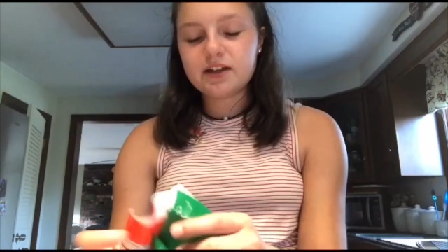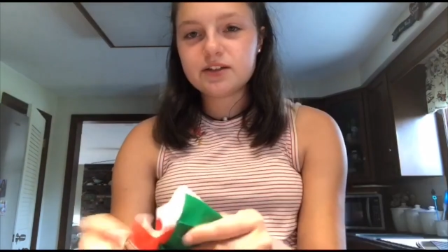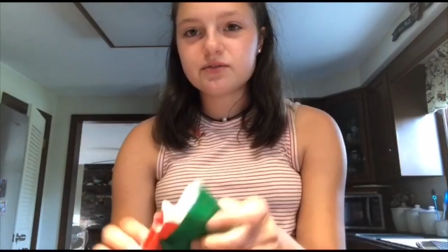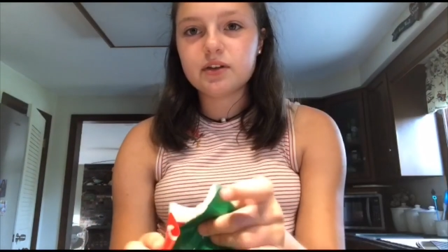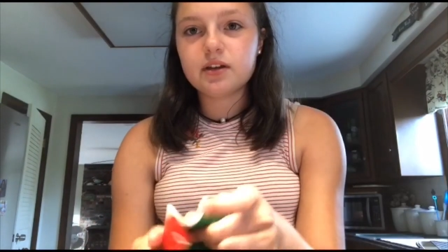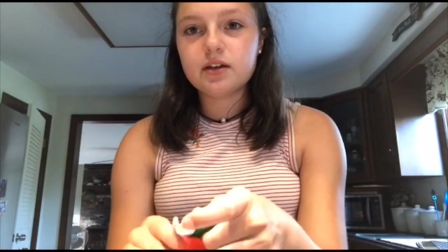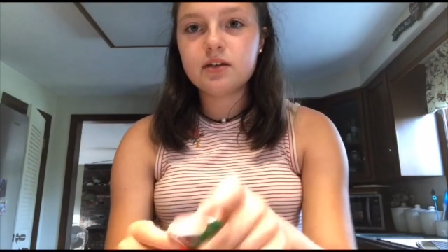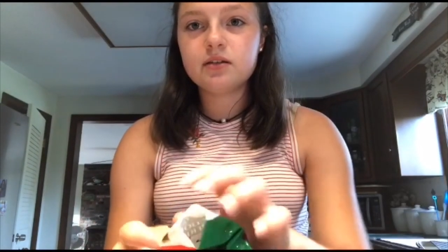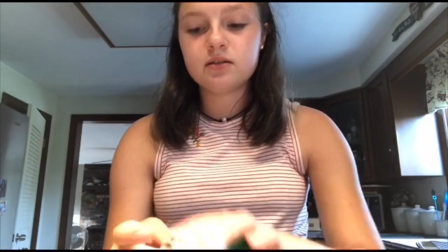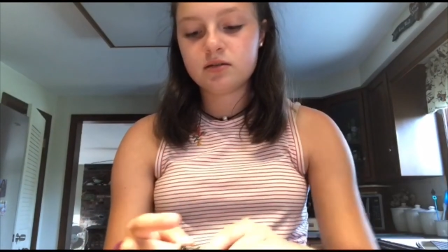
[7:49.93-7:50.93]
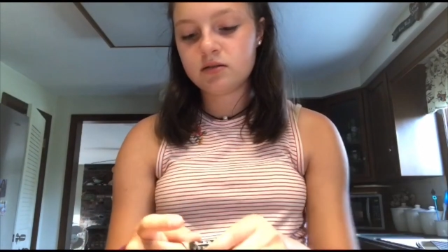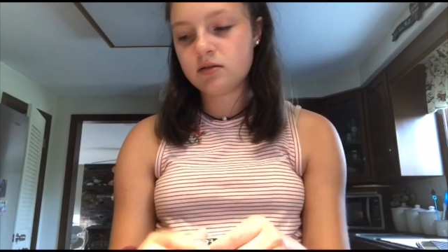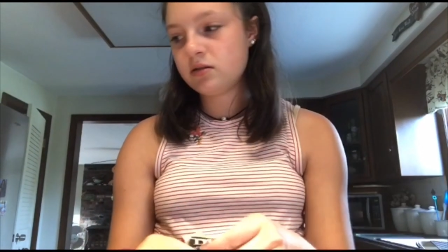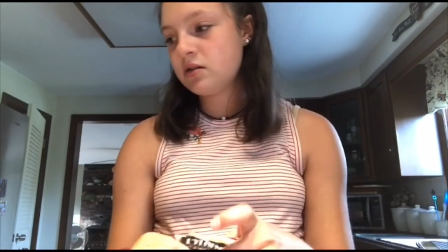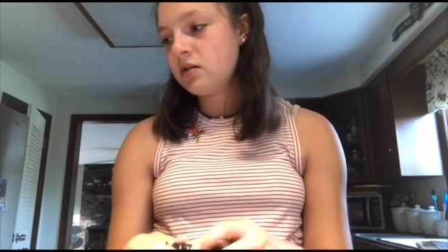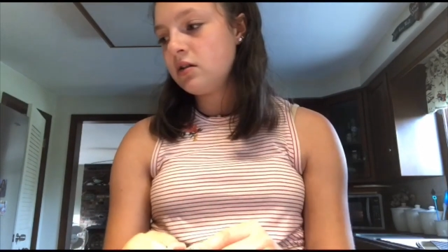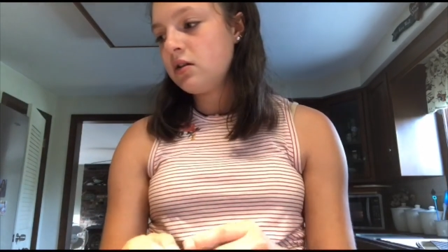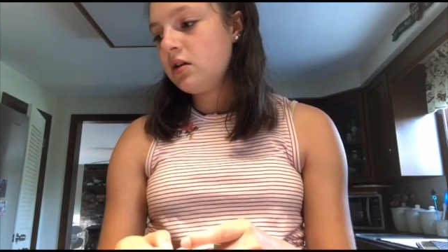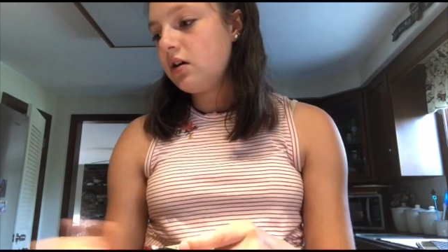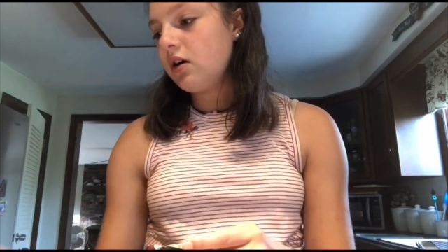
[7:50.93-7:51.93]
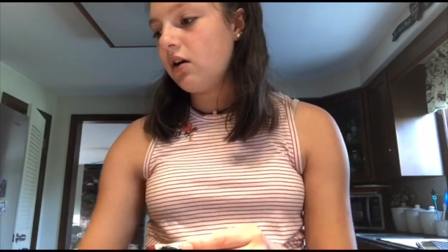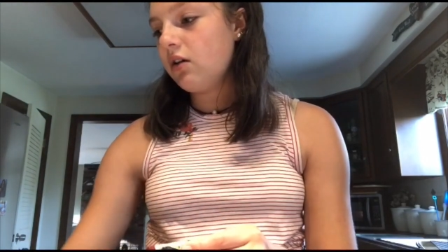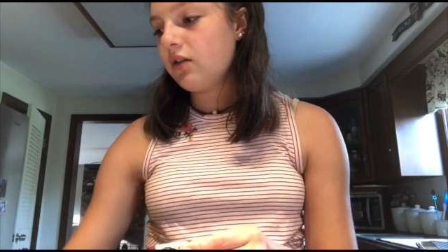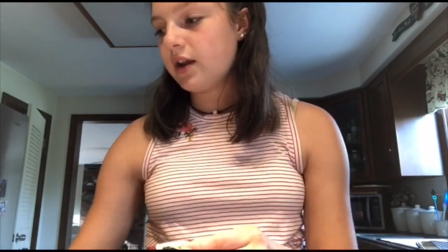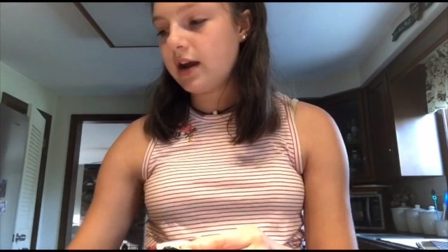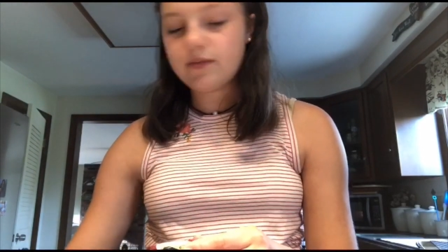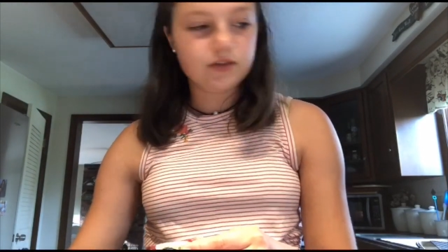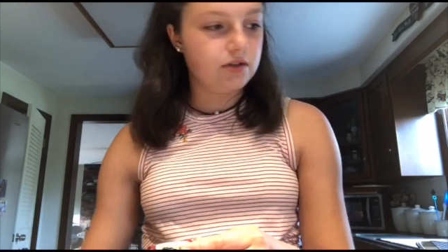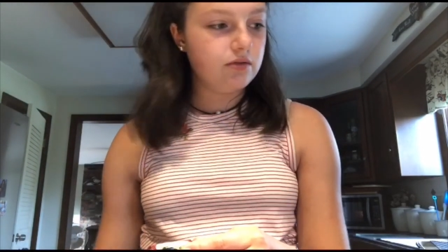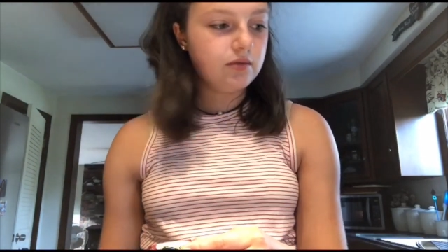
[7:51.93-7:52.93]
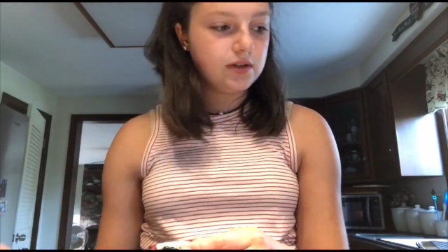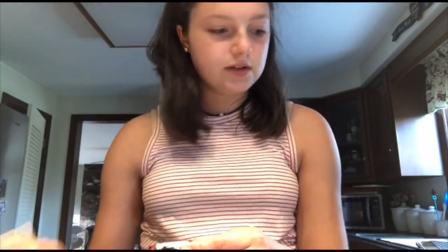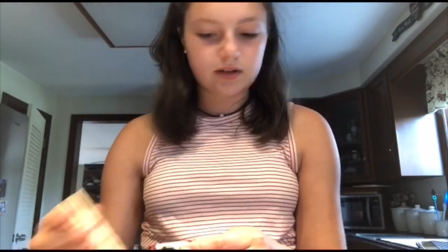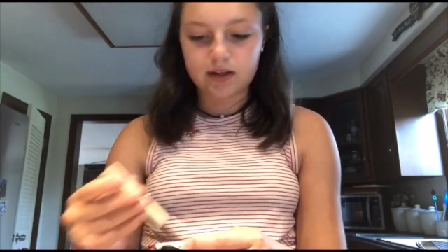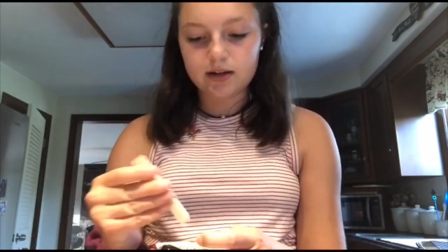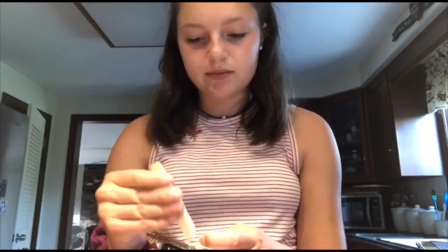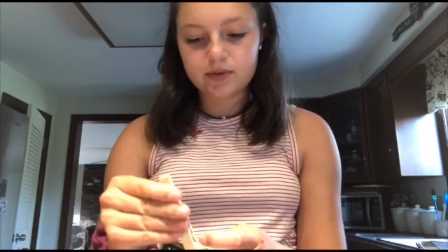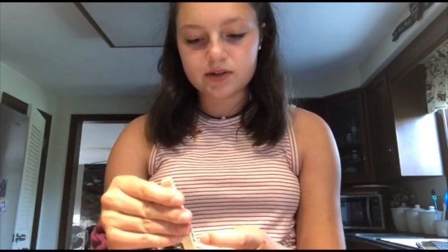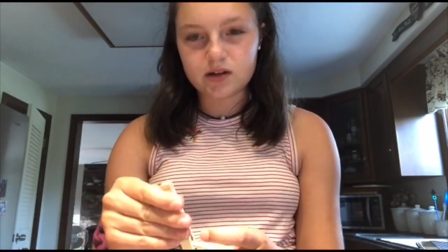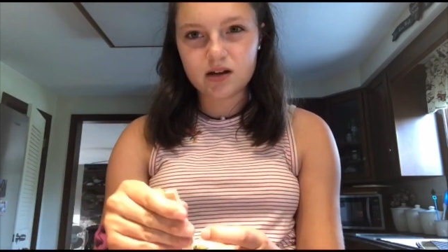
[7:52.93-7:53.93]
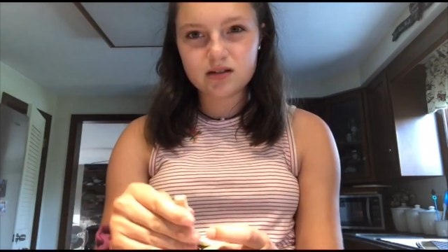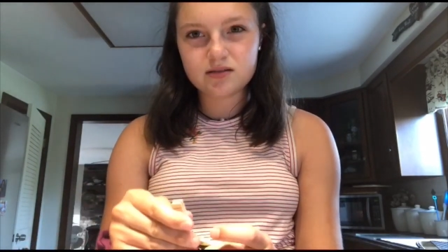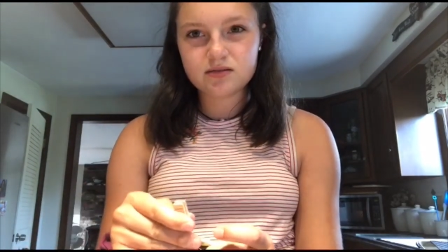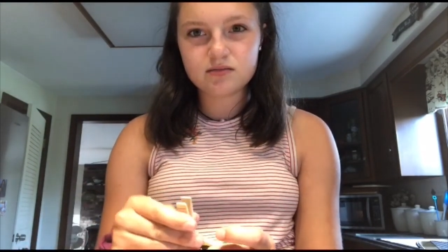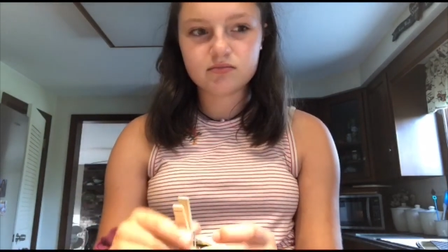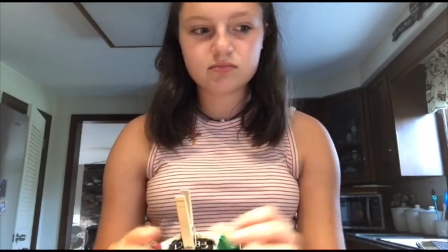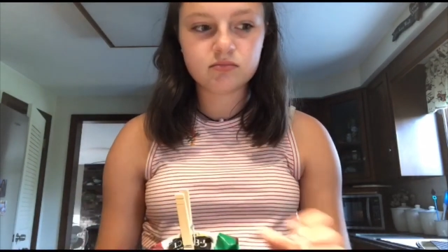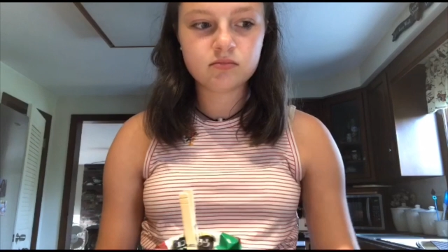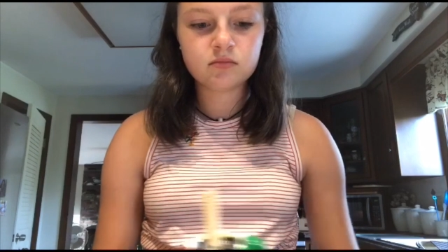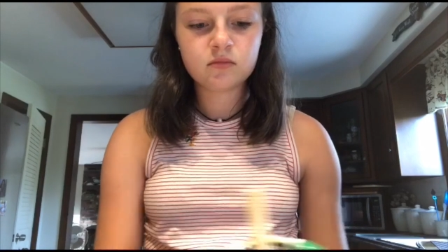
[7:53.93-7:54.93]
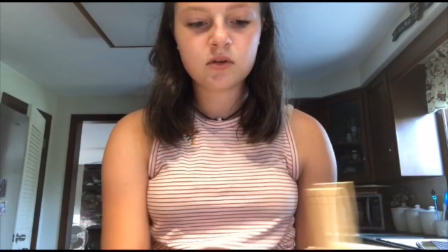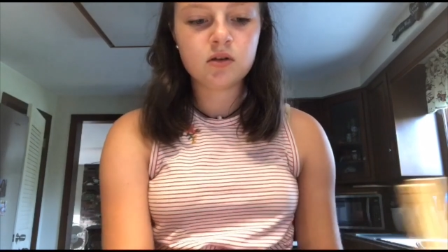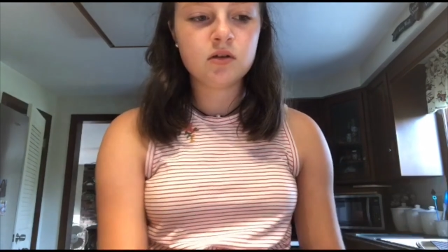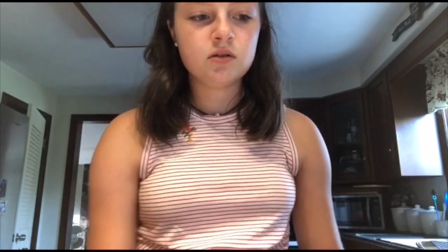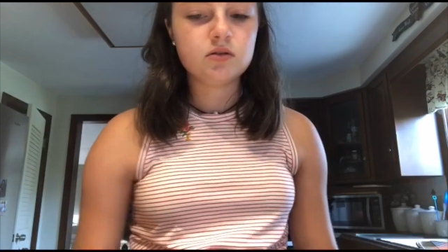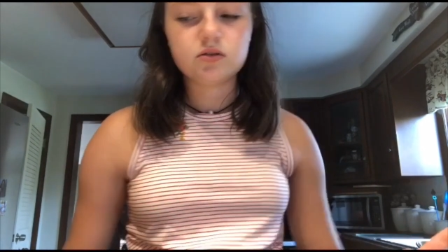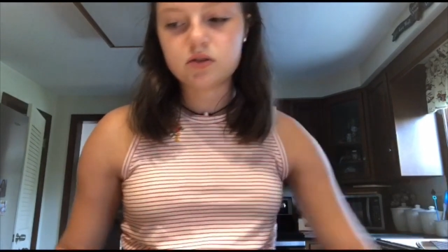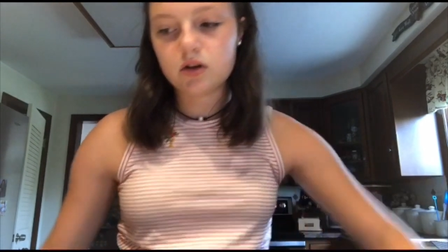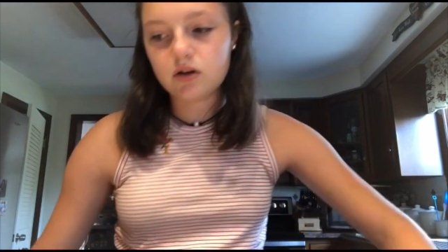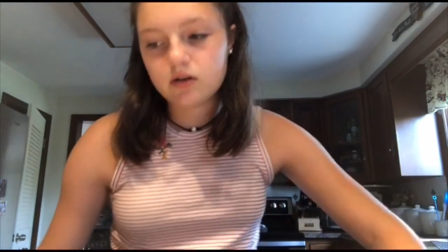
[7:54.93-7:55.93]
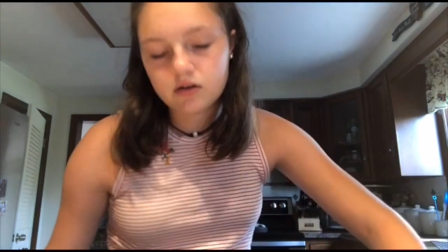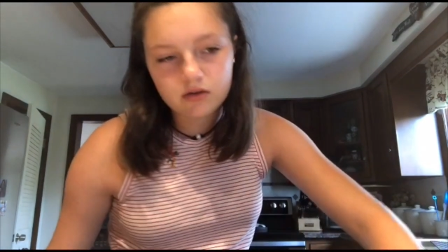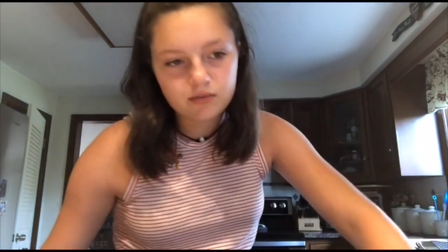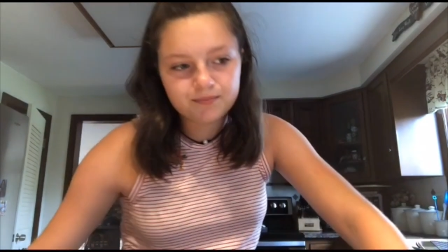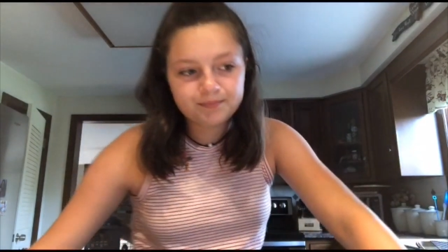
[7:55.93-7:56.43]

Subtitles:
that's really all that I have to do until I heat up the sauce. So